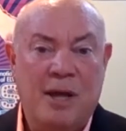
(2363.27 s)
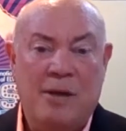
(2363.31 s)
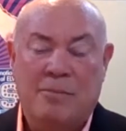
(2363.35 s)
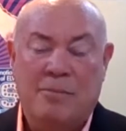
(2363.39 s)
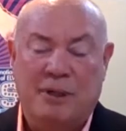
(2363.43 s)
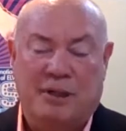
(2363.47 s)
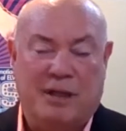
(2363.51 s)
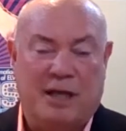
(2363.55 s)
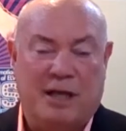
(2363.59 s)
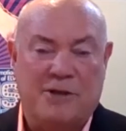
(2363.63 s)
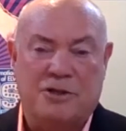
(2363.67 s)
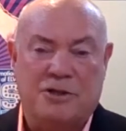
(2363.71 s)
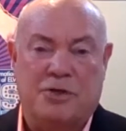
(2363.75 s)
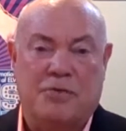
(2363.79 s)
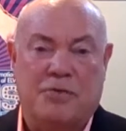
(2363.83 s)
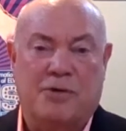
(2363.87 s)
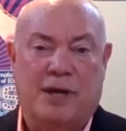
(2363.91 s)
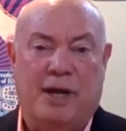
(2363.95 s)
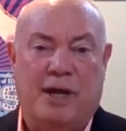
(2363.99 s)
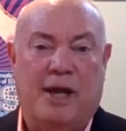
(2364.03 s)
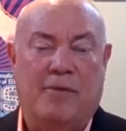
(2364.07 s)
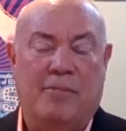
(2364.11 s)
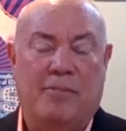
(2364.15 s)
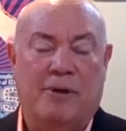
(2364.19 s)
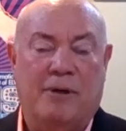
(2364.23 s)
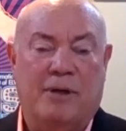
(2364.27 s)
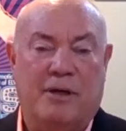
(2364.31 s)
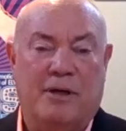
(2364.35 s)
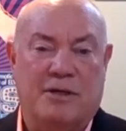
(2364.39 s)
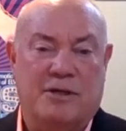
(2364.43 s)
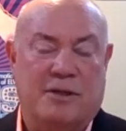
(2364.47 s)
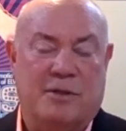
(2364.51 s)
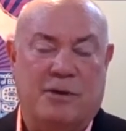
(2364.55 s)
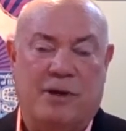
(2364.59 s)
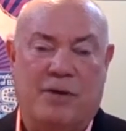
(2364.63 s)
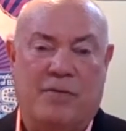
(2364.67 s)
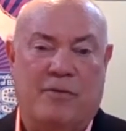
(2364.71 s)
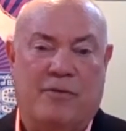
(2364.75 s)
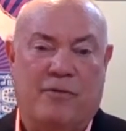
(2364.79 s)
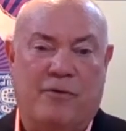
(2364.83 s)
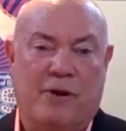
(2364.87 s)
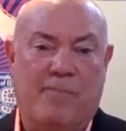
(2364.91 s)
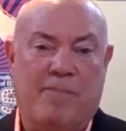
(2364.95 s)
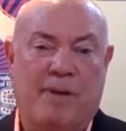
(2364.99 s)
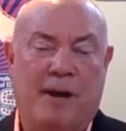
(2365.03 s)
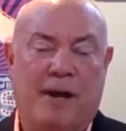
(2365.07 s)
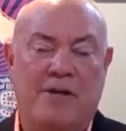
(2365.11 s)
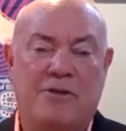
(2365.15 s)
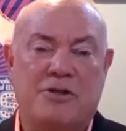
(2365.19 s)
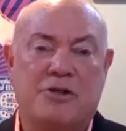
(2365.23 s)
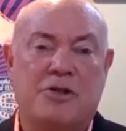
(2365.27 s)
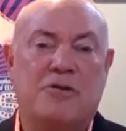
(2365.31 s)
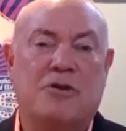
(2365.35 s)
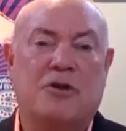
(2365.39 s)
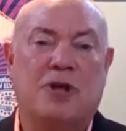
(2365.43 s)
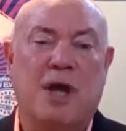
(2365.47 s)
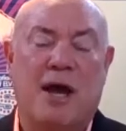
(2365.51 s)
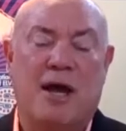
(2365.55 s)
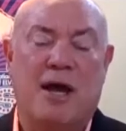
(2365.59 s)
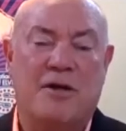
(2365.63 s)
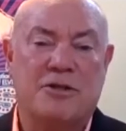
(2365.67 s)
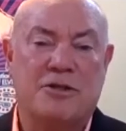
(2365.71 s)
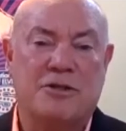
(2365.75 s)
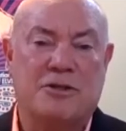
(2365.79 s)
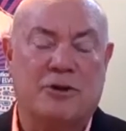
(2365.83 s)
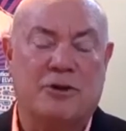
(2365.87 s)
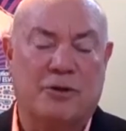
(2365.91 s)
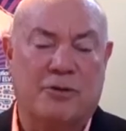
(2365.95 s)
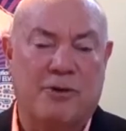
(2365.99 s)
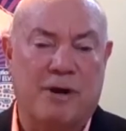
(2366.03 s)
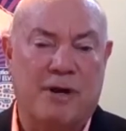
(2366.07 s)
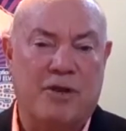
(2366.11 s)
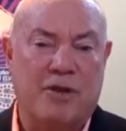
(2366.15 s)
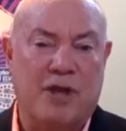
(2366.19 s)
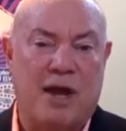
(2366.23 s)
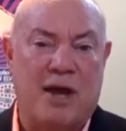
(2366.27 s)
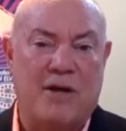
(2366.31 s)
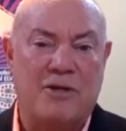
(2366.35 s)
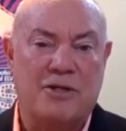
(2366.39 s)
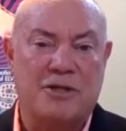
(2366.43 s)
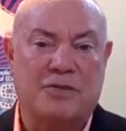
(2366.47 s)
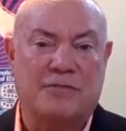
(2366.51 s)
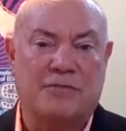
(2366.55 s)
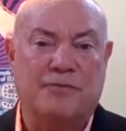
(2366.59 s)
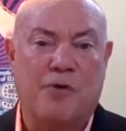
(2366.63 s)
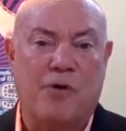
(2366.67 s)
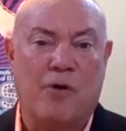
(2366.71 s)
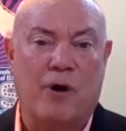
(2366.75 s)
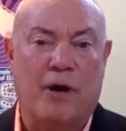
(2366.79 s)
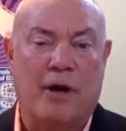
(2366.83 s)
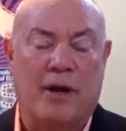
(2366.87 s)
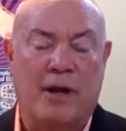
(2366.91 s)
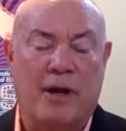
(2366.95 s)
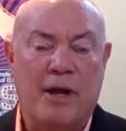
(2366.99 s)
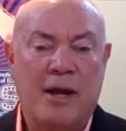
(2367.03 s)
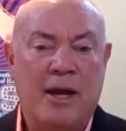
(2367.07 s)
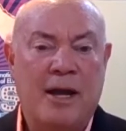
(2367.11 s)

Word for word: but that's okay because if we pay two thousand or three thousand for it,